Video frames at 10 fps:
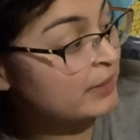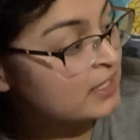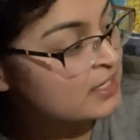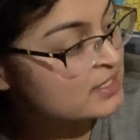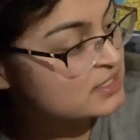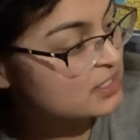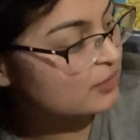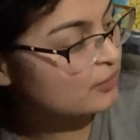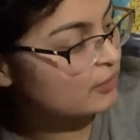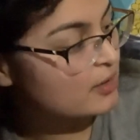in a
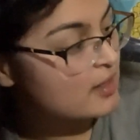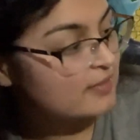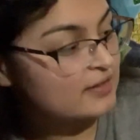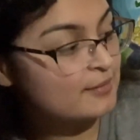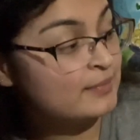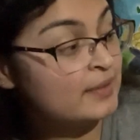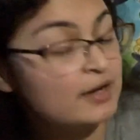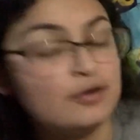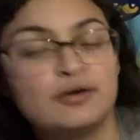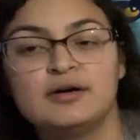circle. The
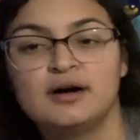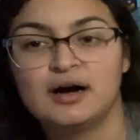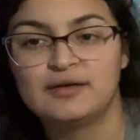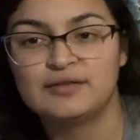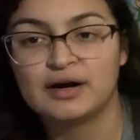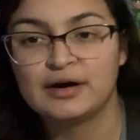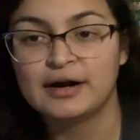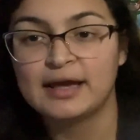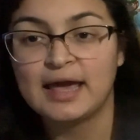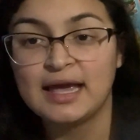middle of a
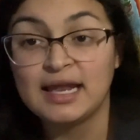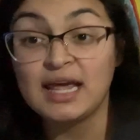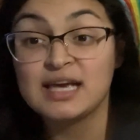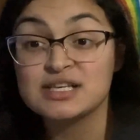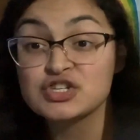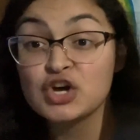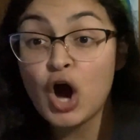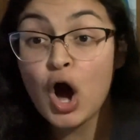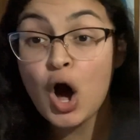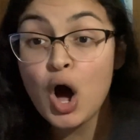hurricane is
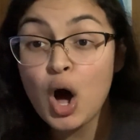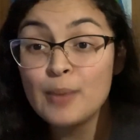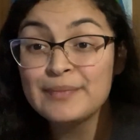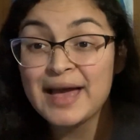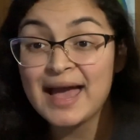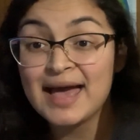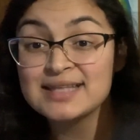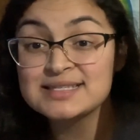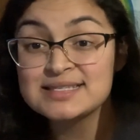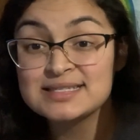calm
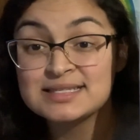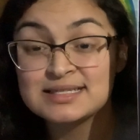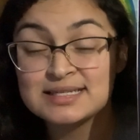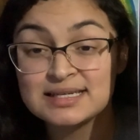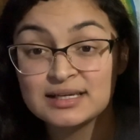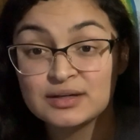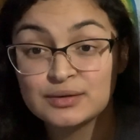and still.